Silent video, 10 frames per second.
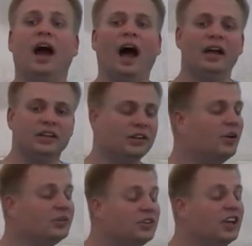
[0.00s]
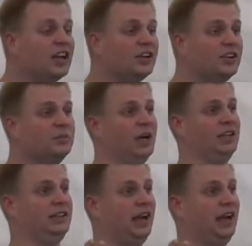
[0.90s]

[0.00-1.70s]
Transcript: Uh, you don't see it too much.